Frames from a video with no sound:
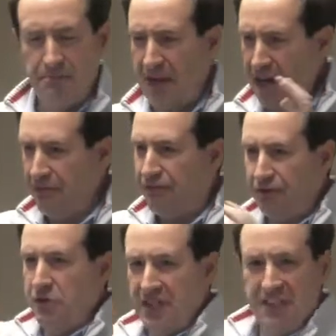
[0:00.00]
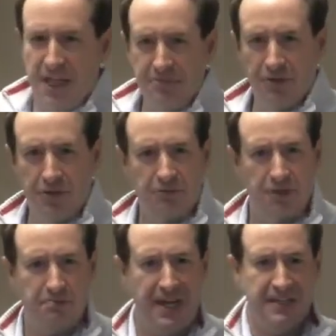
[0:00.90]
Bear fruit in keeping with
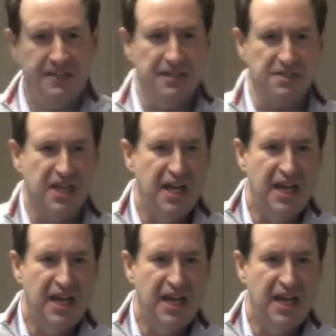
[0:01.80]
repentance.